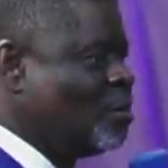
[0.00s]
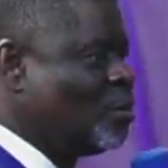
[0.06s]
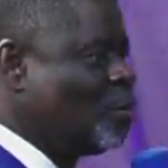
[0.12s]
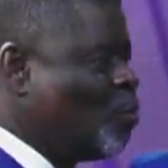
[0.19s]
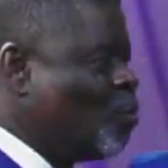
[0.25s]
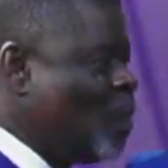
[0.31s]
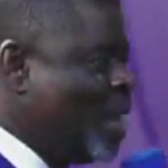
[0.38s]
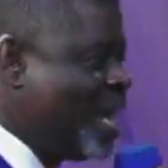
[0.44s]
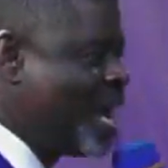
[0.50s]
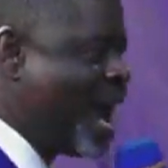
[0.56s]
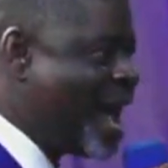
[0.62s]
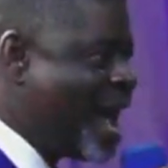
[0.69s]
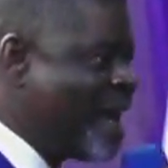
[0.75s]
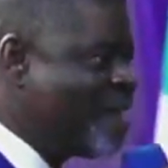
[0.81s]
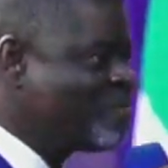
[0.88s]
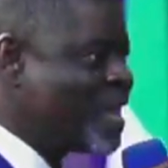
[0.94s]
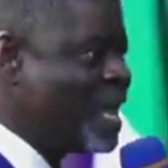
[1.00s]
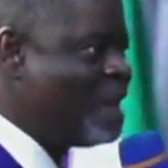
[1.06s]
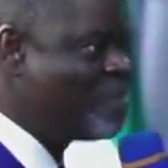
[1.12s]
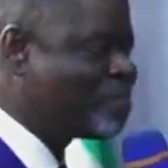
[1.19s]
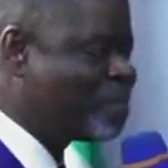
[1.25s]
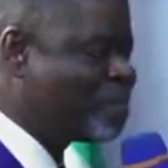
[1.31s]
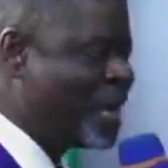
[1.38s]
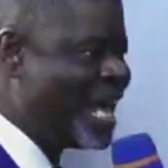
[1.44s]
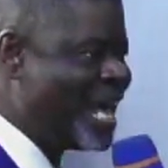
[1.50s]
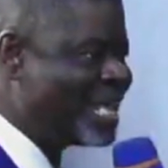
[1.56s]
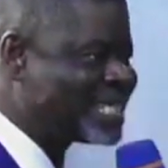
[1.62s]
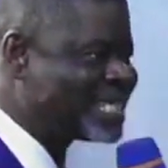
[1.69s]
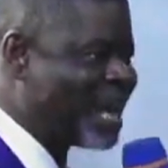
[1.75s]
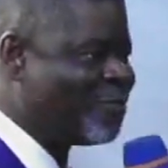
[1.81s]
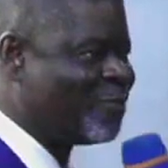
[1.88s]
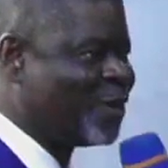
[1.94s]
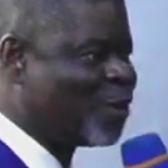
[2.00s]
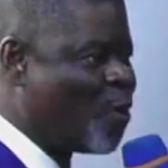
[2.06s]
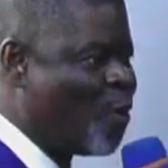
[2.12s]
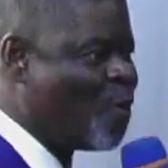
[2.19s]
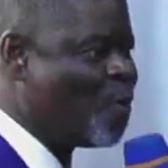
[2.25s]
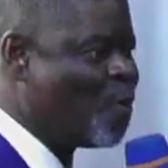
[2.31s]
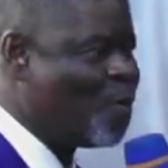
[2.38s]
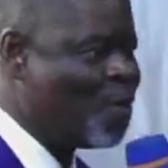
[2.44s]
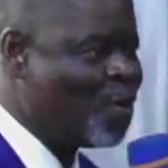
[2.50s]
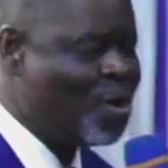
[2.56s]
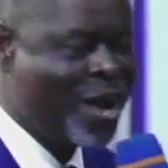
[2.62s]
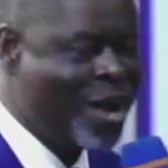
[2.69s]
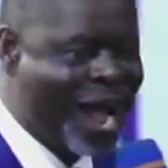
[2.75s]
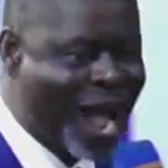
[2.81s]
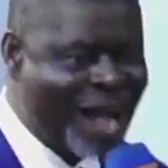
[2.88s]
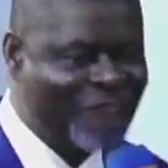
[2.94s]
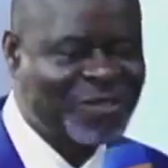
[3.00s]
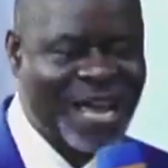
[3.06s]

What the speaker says: We have a place that we go after